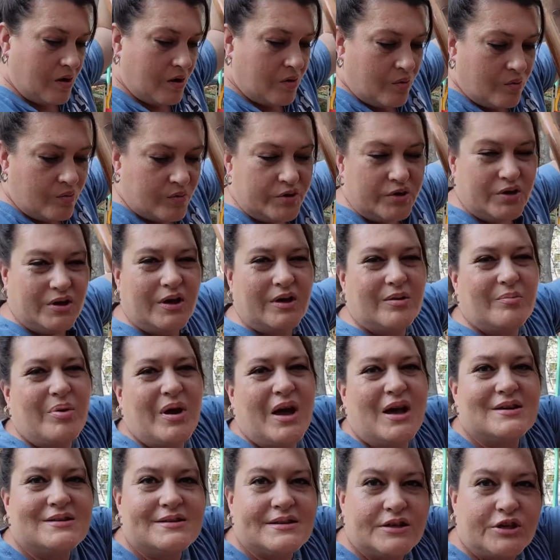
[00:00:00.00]
when you get
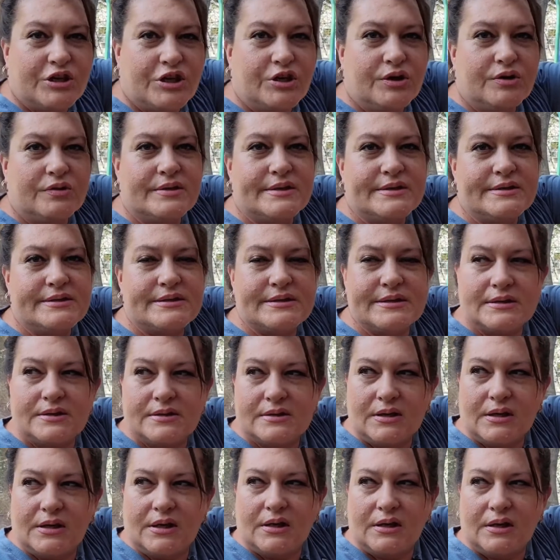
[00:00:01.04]
past the cuteness and
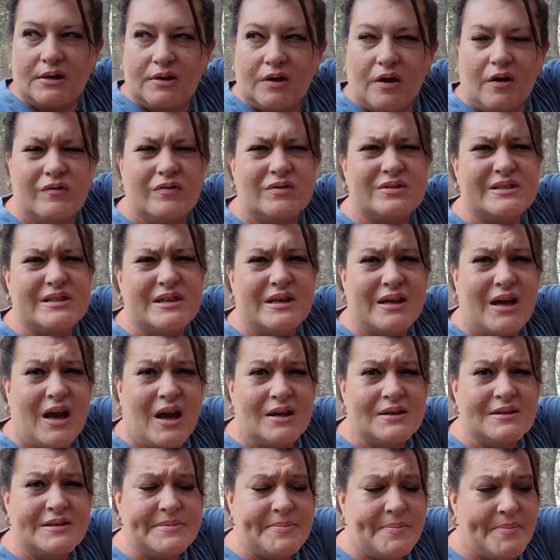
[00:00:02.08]
the novelty
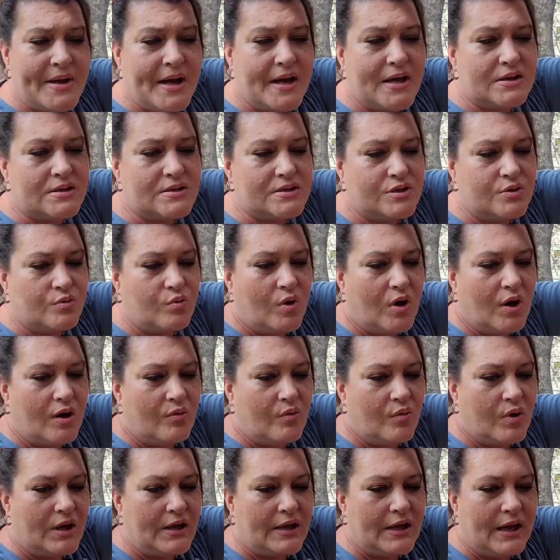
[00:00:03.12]
aspect, you want
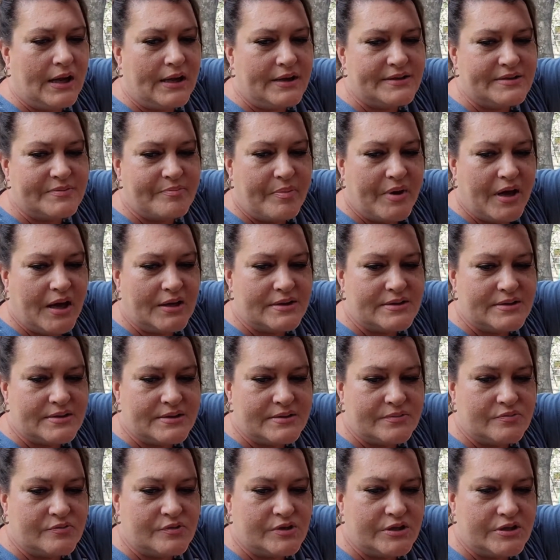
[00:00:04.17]
what lays best
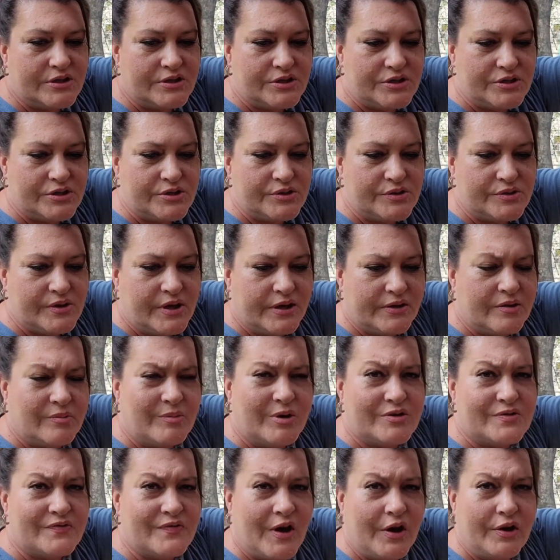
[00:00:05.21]
and what you get the
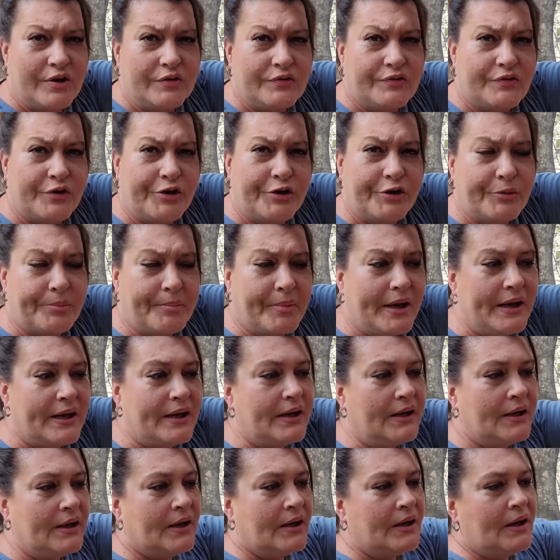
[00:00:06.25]
most value for your
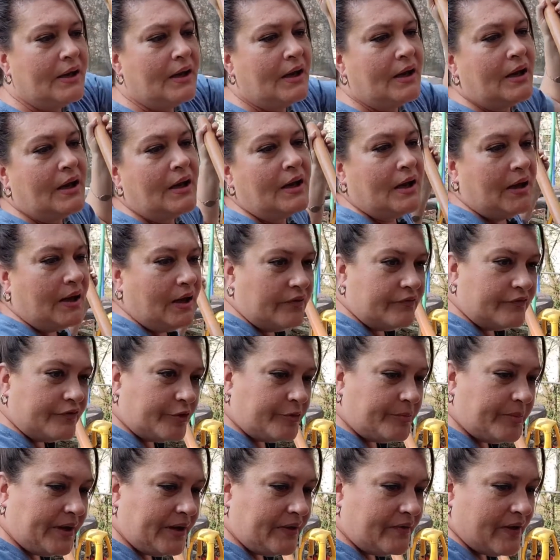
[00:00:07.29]
money. And for
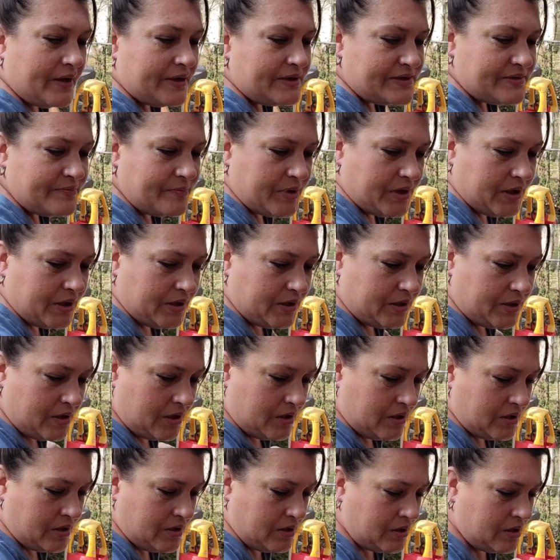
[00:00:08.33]
me, that's been
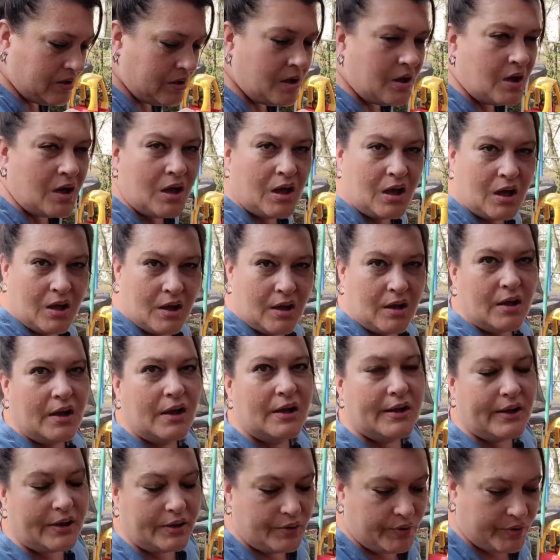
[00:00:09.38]

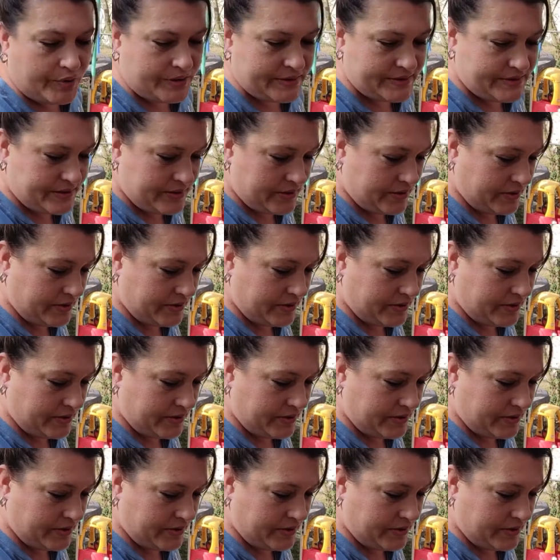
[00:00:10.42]
Leghorns.